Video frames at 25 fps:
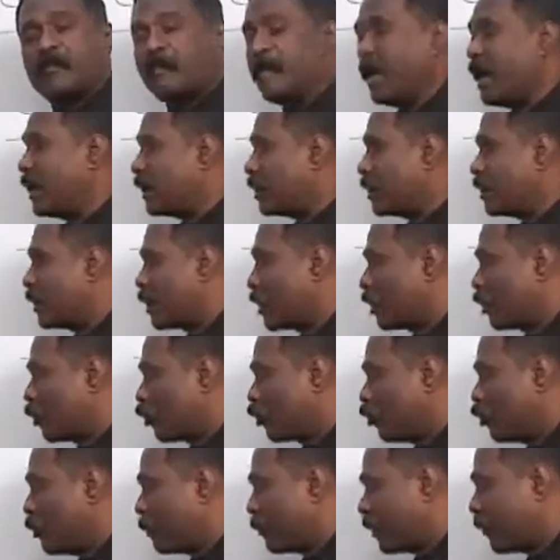making a
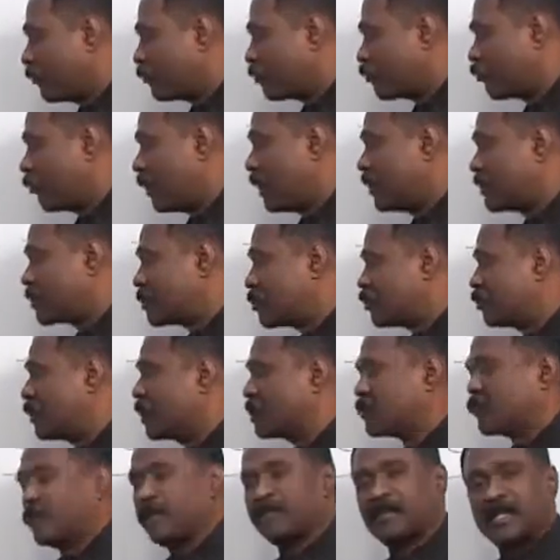group of 12
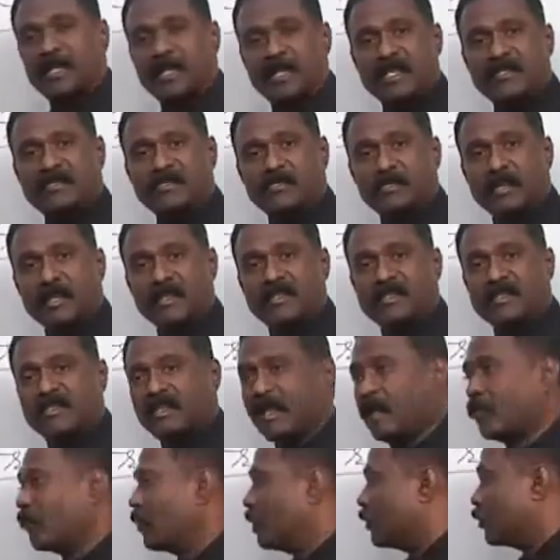students from 30 students is
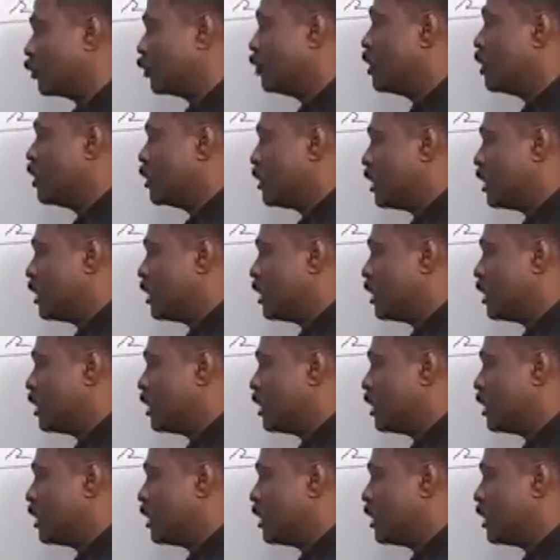equal to